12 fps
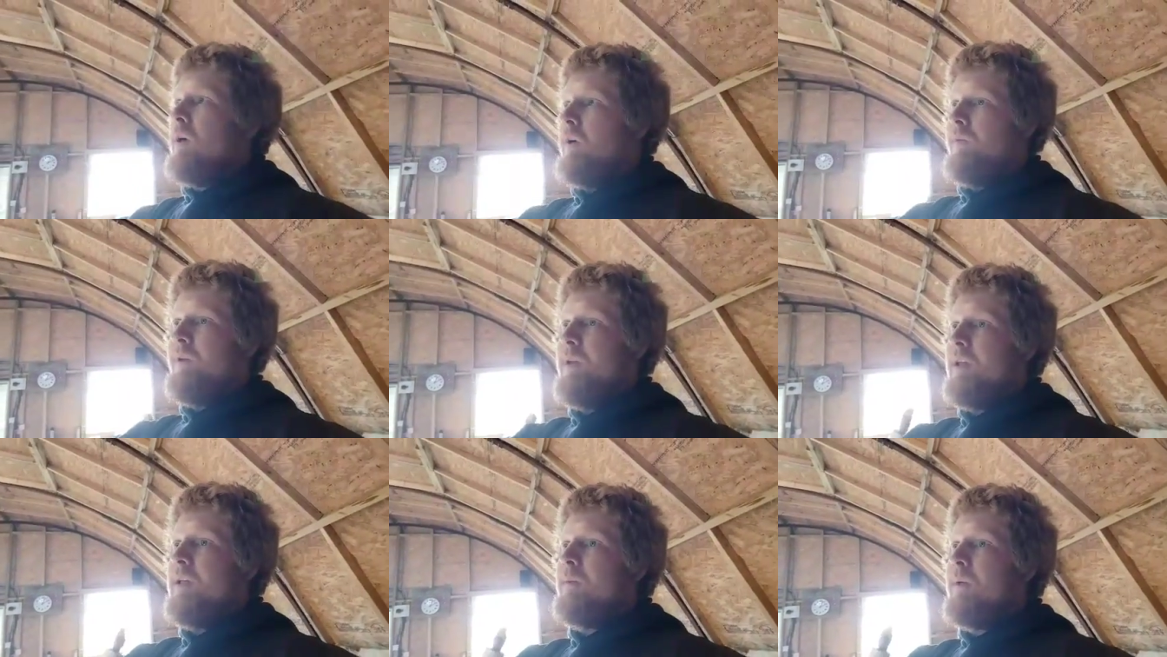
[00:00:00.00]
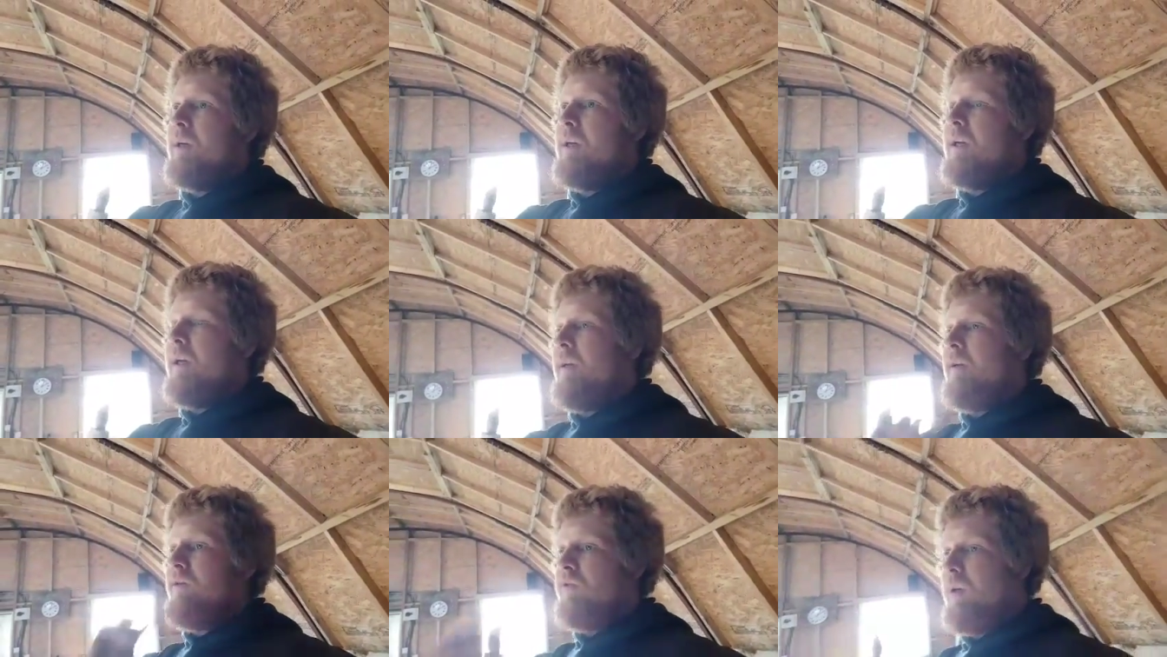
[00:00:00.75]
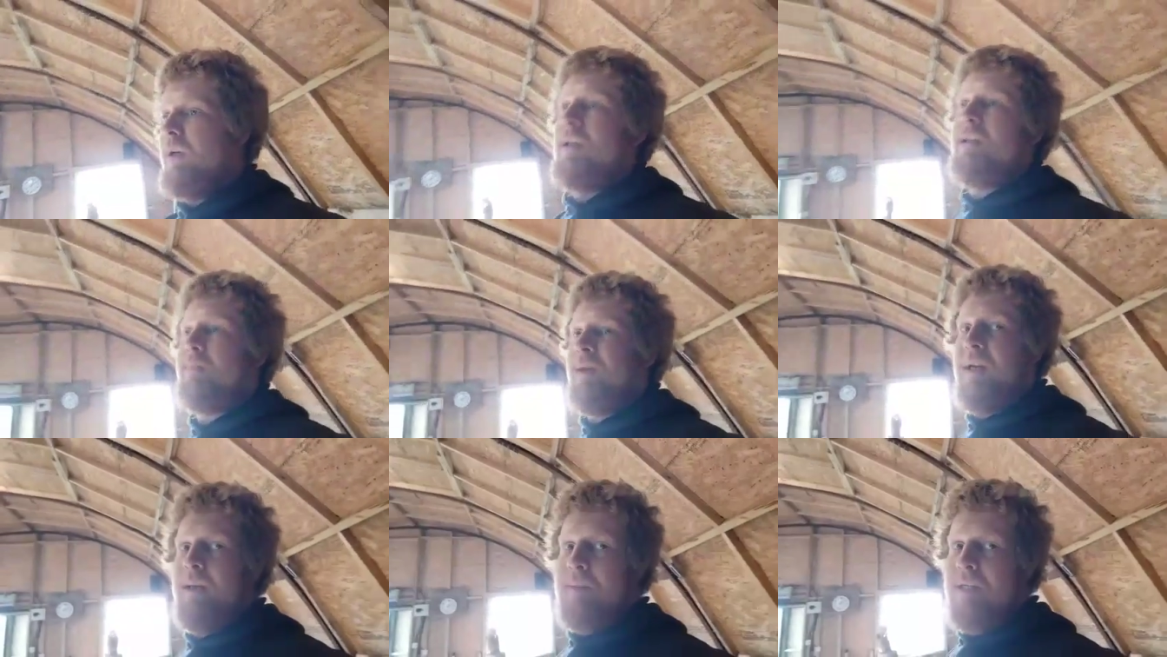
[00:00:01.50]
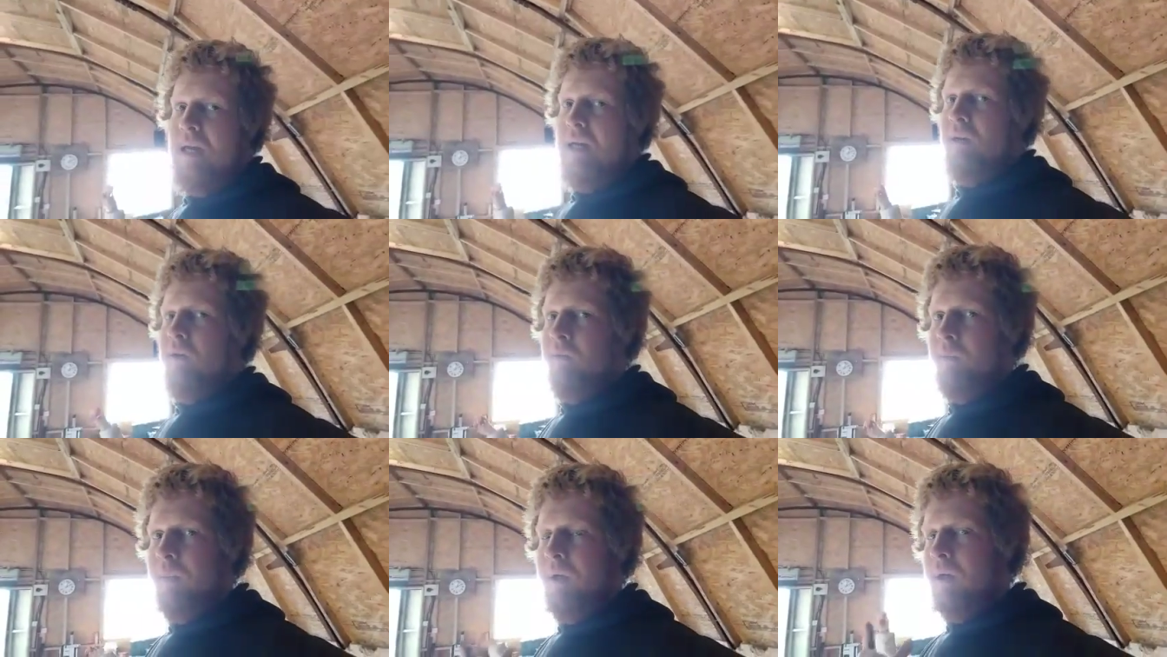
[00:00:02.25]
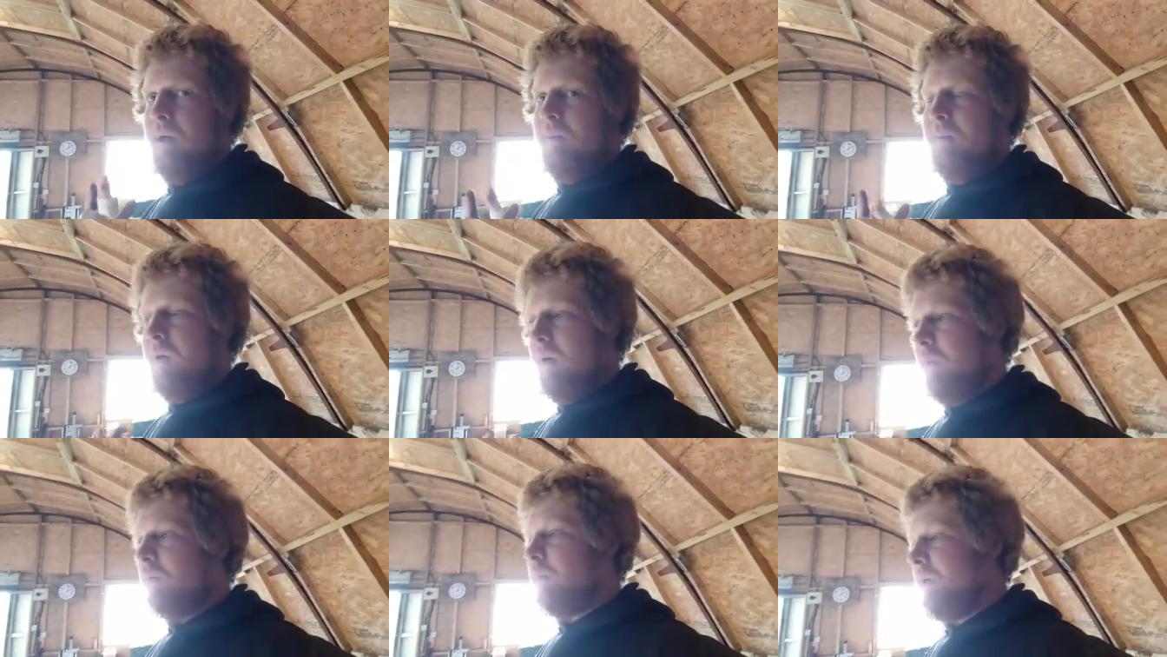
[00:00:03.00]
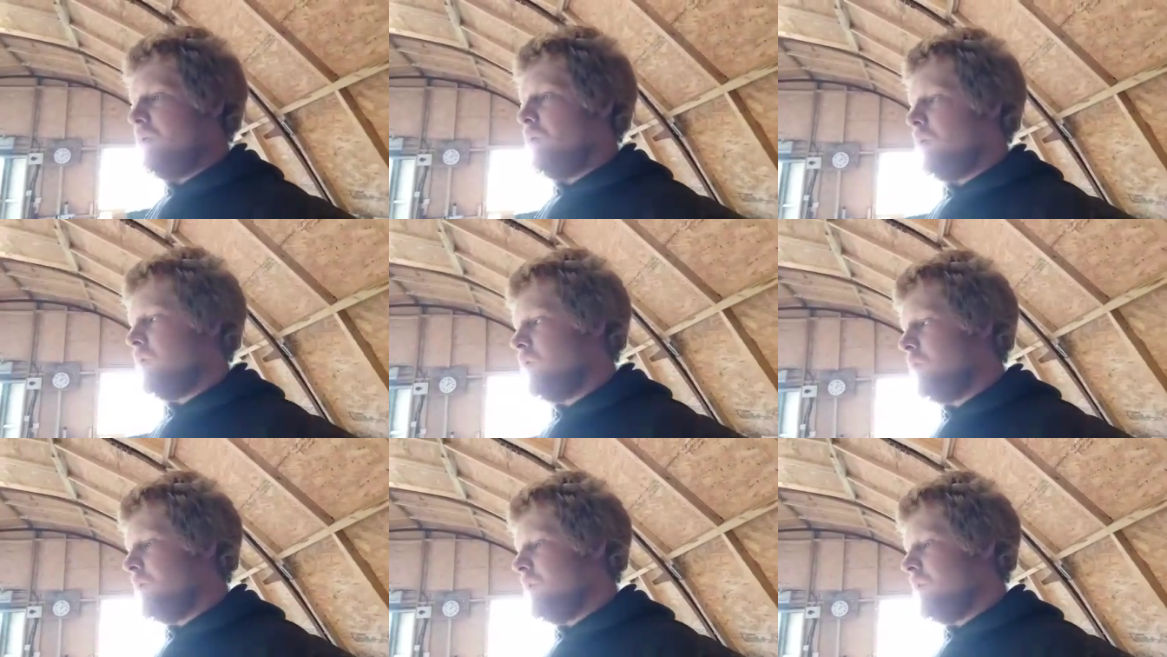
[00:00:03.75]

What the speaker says: hopefully, one day try and lease my neighbour's land off him. I will be talking to him in